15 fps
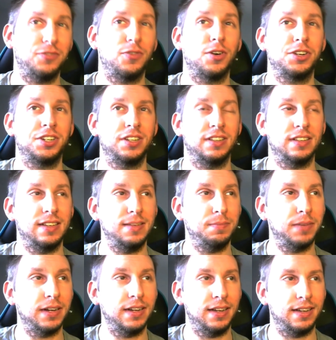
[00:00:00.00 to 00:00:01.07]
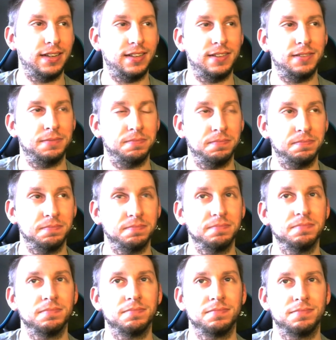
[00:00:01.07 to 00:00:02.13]
unfortunately, but hey,
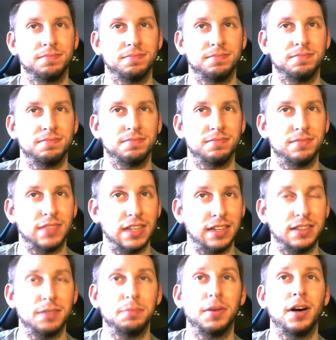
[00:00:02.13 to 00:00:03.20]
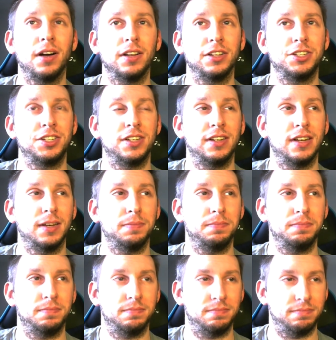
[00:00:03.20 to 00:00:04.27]
let them polish it
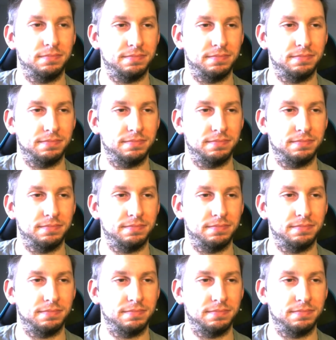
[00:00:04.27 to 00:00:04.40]
up.